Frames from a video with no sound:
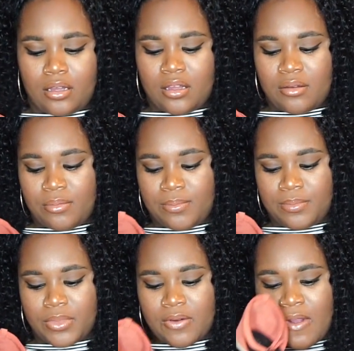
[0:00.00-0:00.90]
um
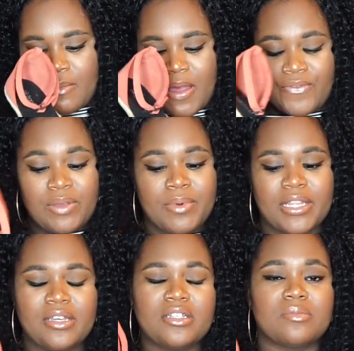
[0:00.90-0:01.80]
around my feet but I
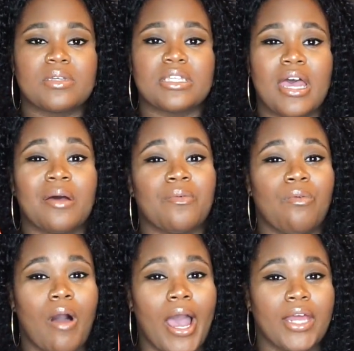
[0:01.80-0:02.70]
think it's just because I have
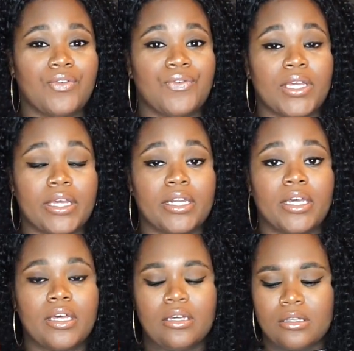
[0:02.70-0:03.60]
wide feet
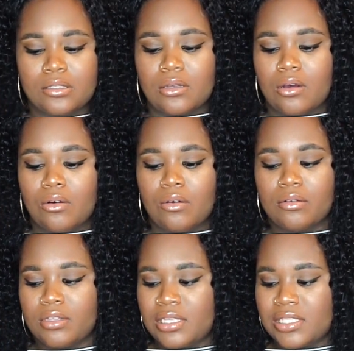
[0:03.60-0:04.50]
so
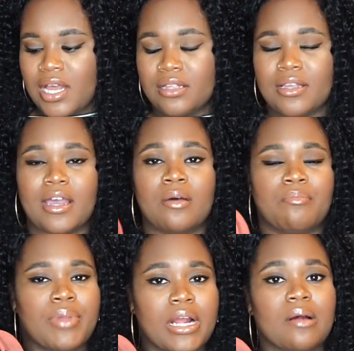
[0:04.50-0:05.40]
it's not like
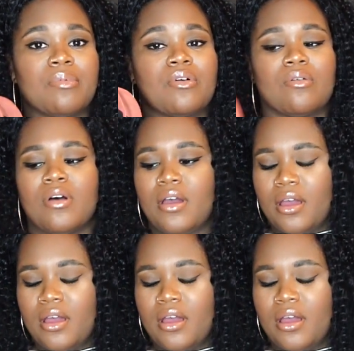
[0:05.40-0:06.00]
unbearable